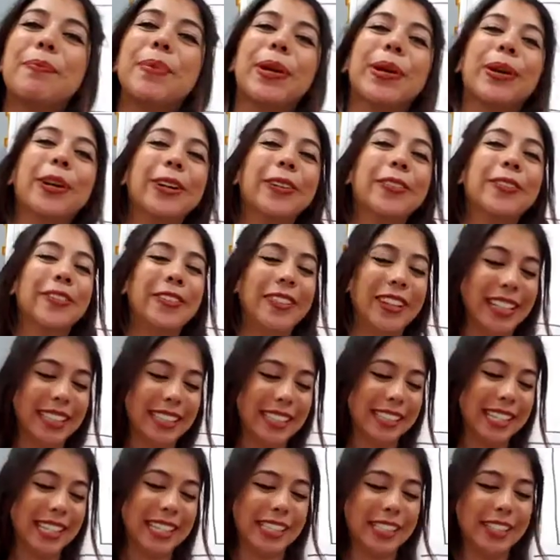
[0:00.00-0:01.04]

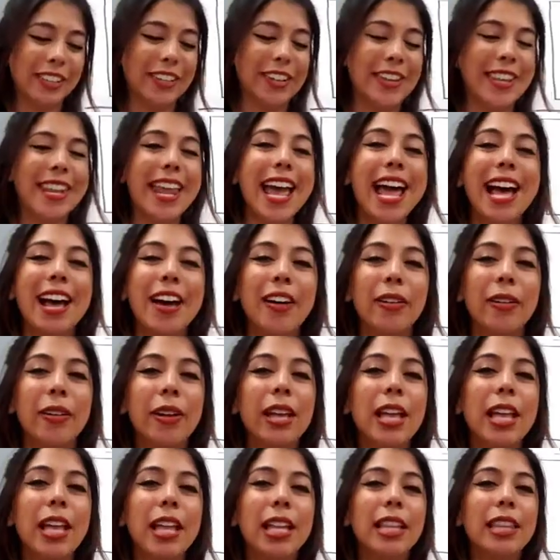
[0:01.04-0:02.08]
Perfect. So now
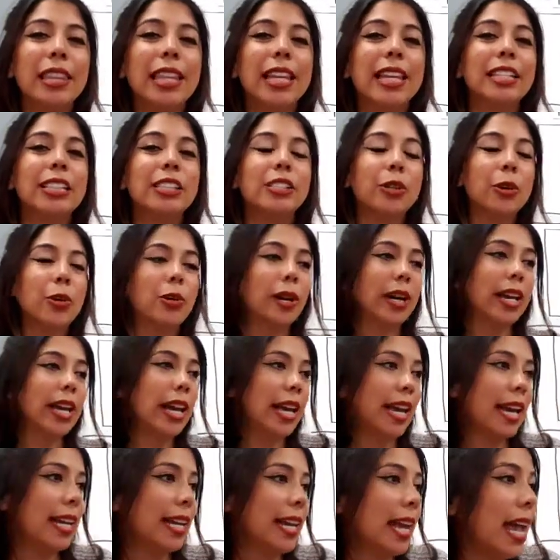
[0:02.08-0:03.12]
let's go
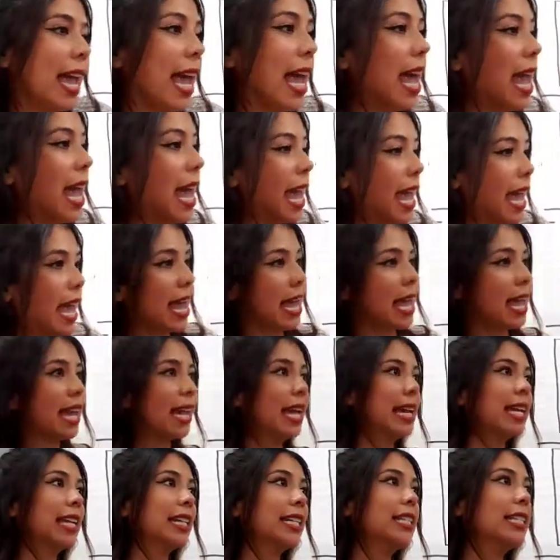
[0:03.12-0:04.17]
ahead
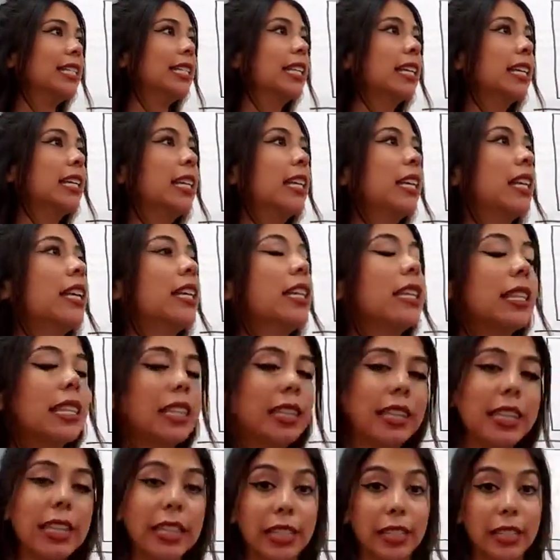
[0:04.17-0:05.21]
and
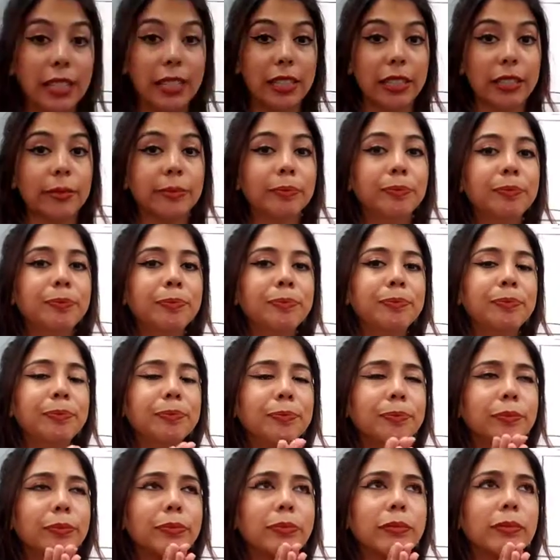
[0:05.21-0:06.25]
think.
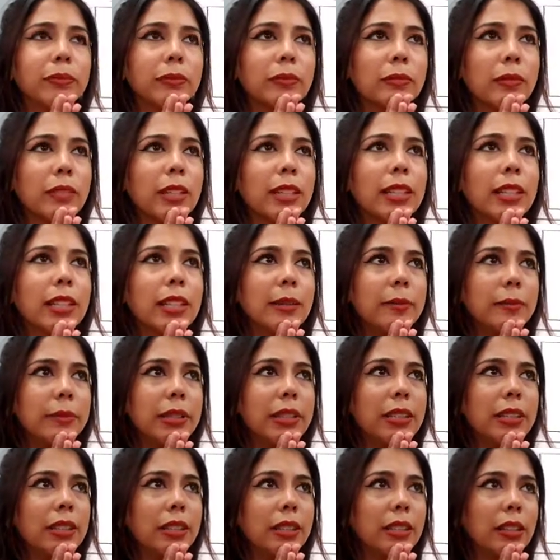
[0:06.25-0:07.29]
Let
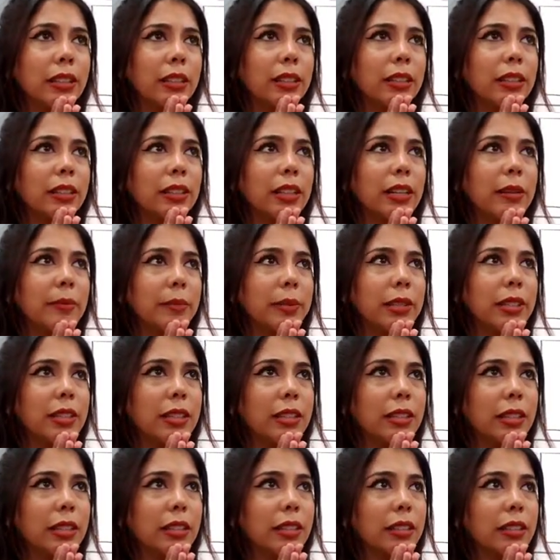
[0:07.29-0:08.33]
me
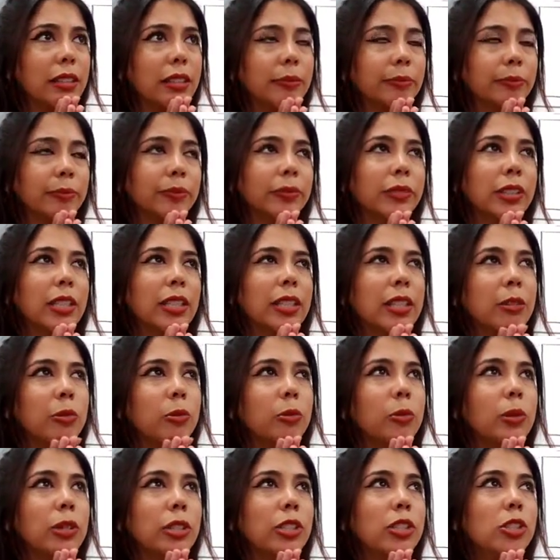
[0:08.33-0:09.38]
think.
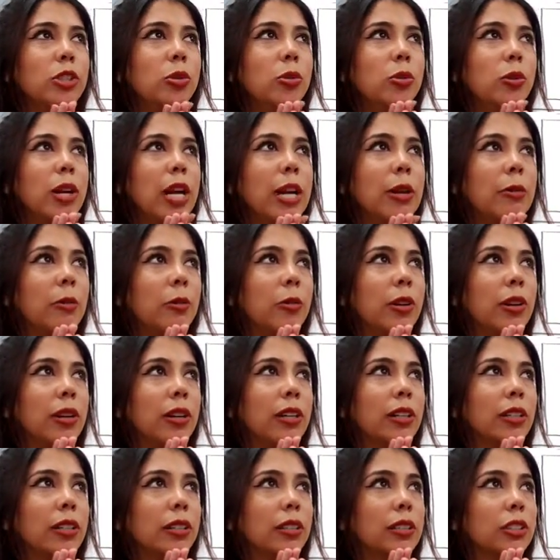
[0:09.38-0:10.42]
What do I
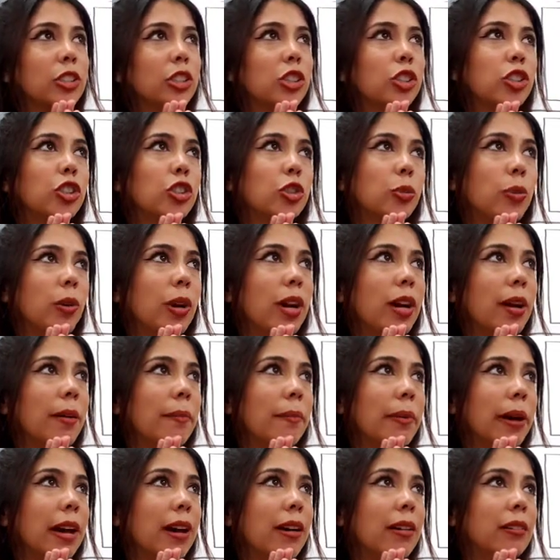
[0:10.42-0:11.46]
want to draw
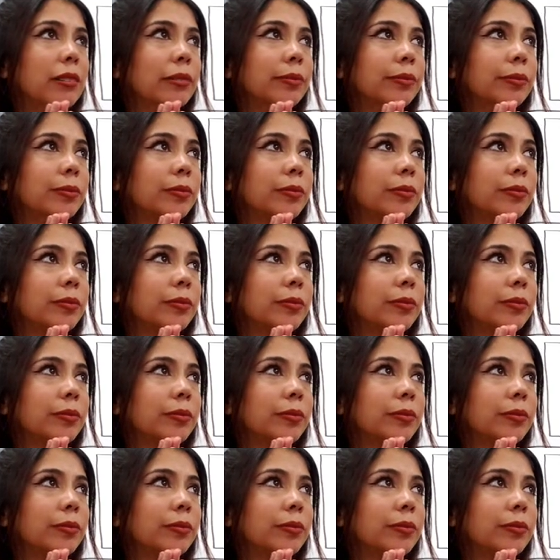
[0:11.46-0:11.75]
about?